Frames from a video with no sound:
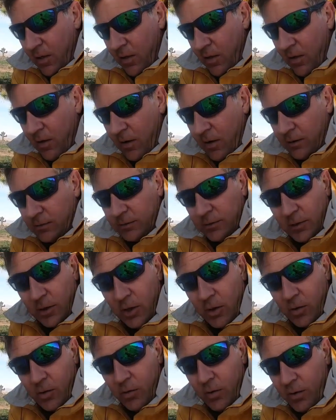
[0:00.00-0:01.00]
on
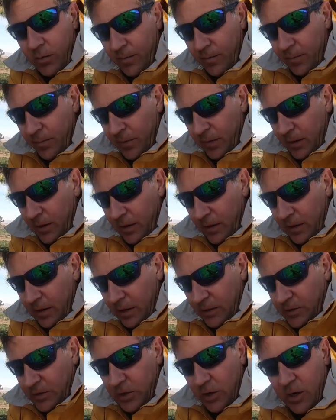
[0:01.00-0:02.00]
low. I
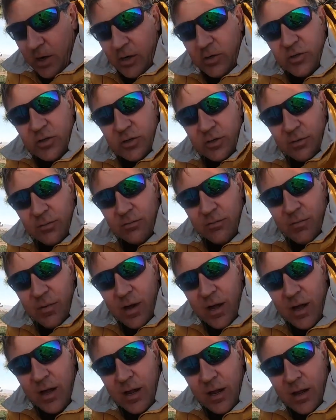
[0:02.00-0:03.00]
charged
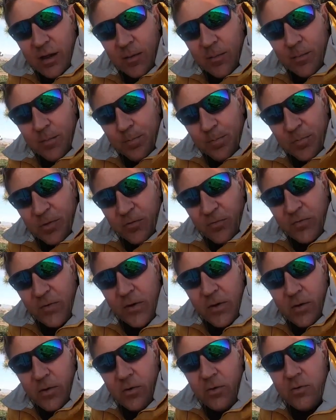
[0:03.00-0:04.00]
my
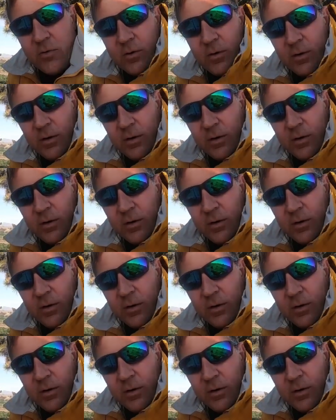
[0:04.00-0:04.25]
phone,